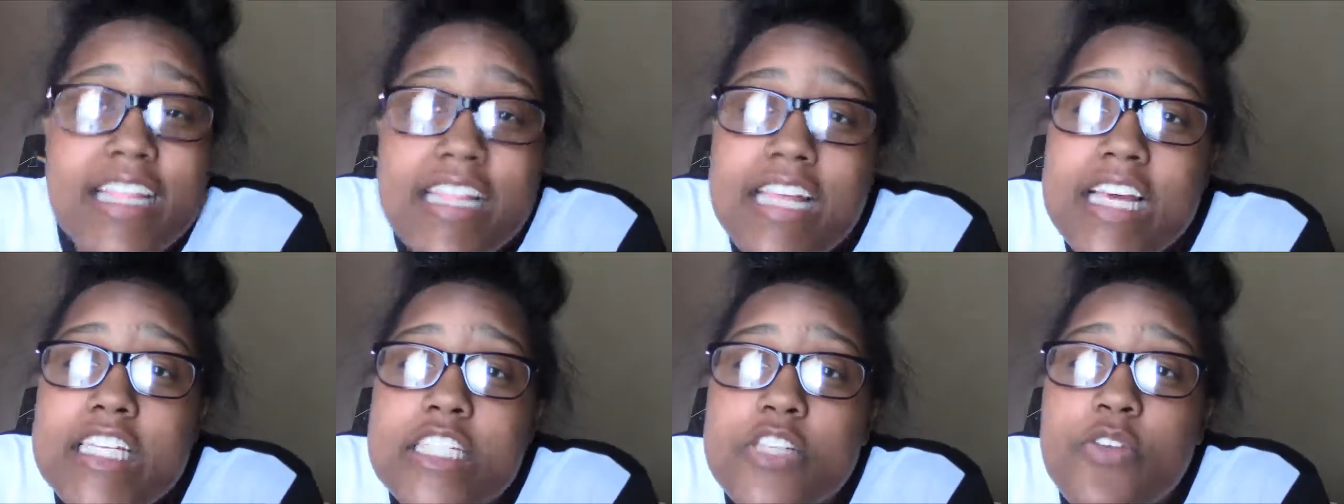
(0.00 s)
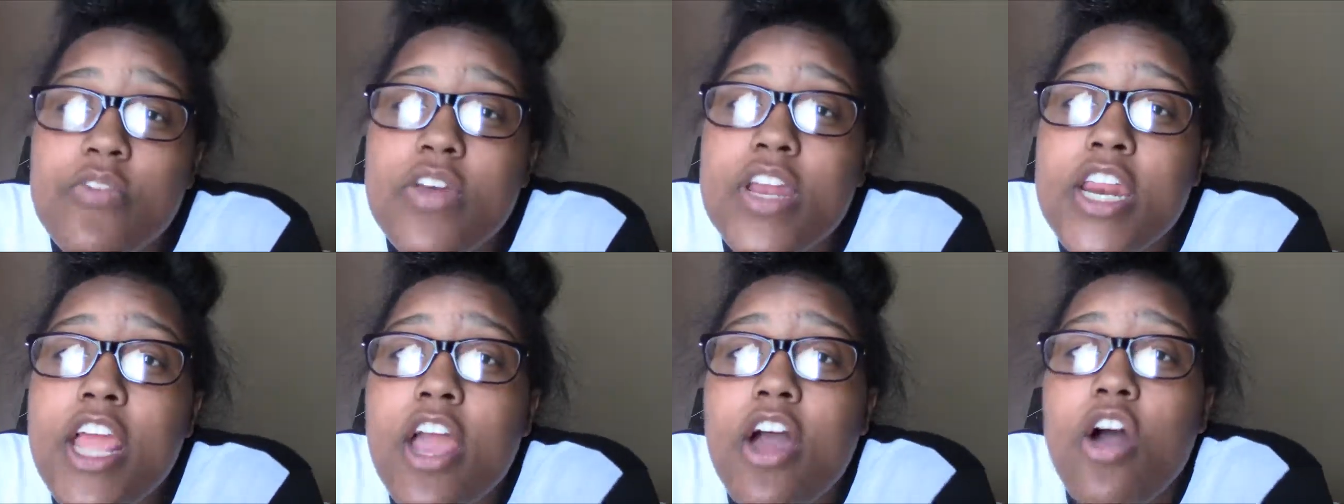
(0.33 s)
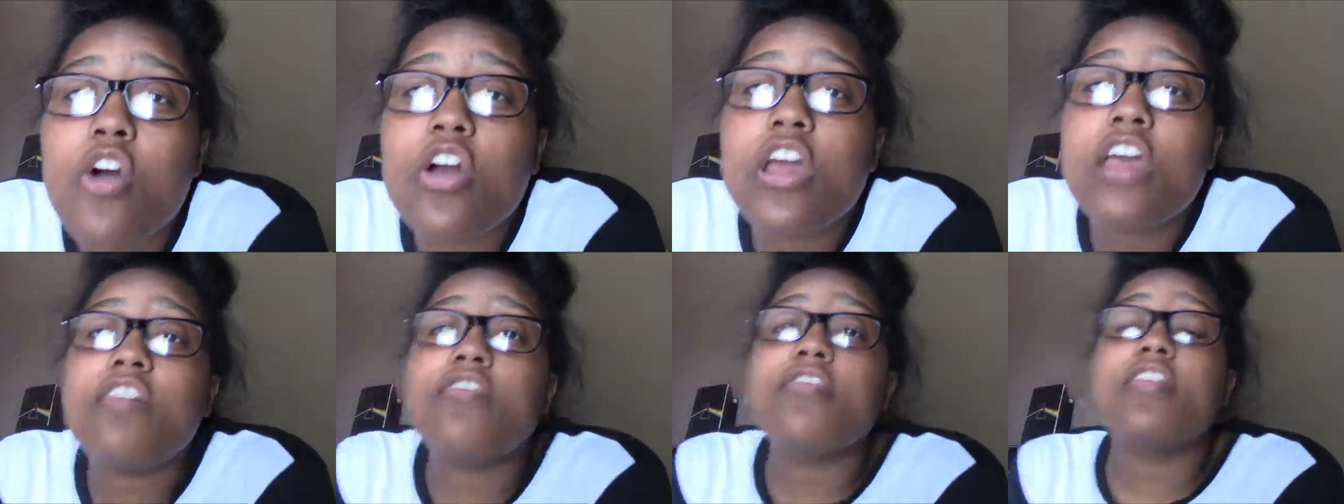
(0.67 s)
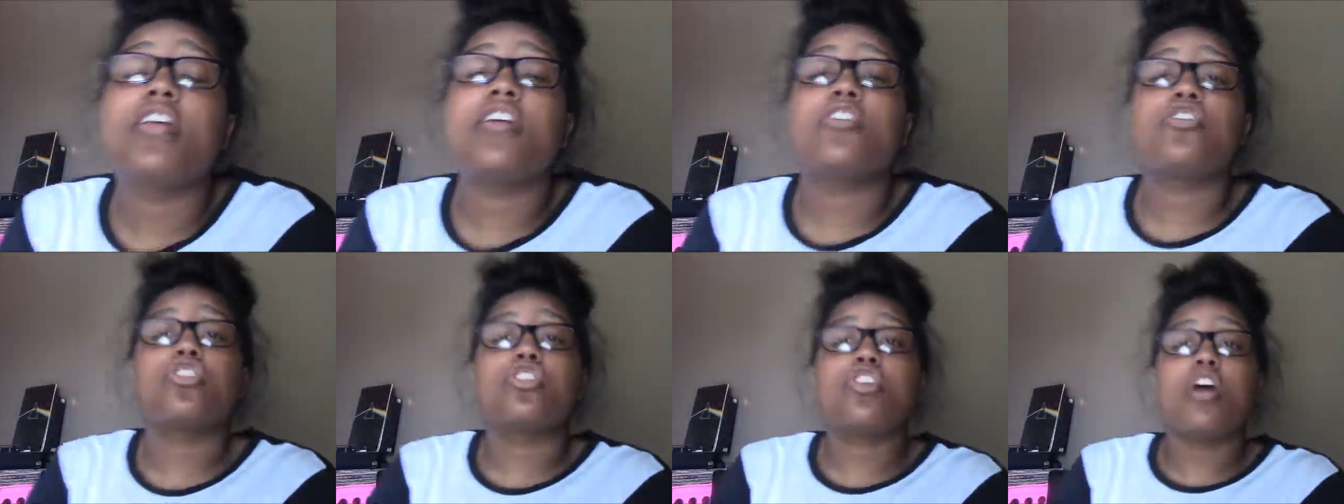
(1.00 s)
this video, give it
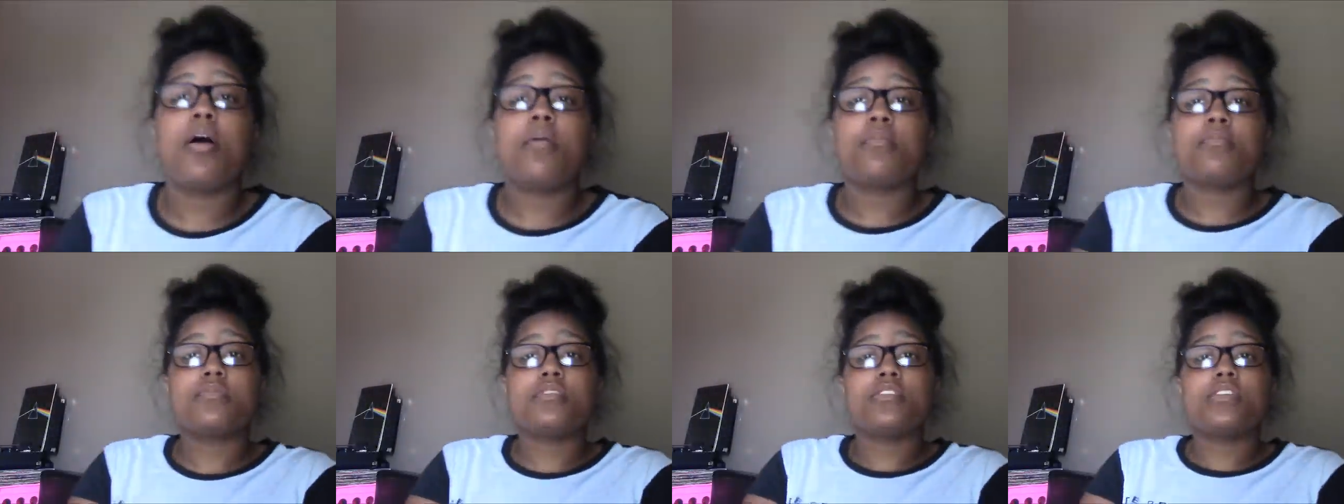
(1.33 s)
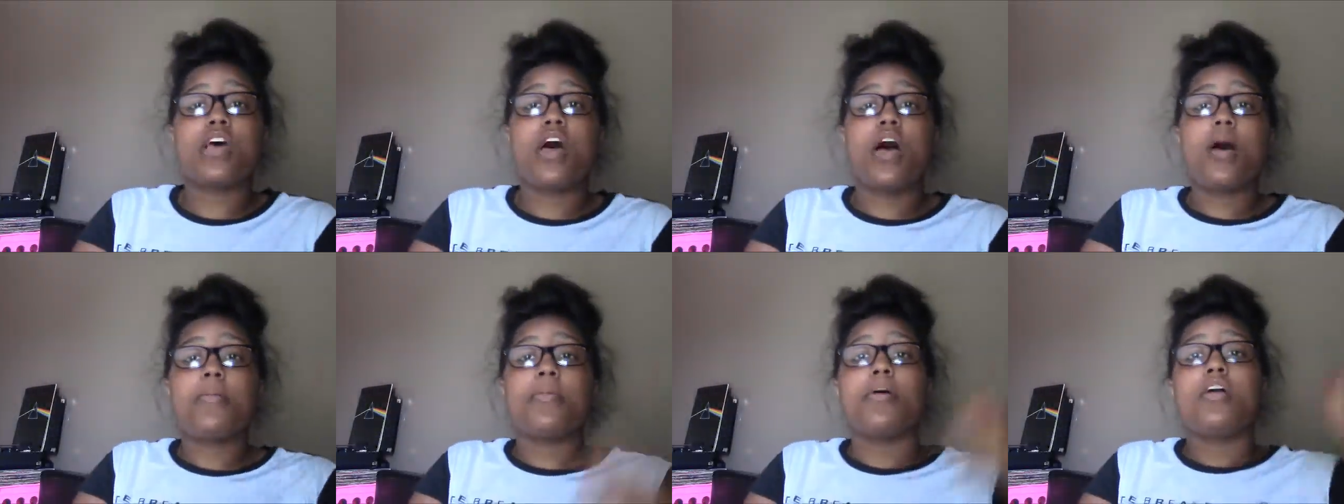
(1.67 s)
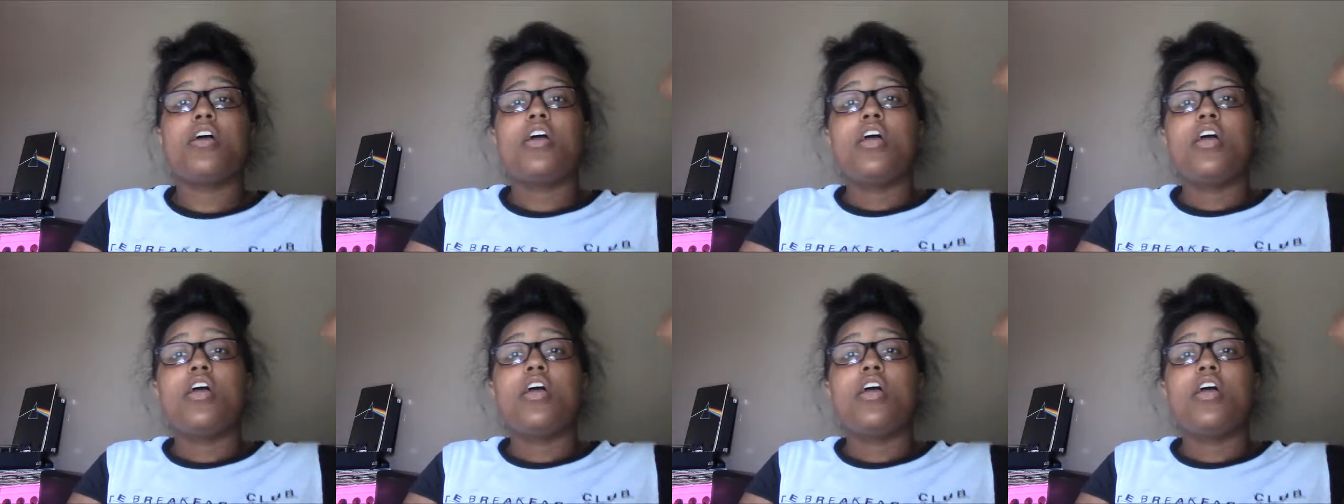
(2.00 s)
a thumbs up.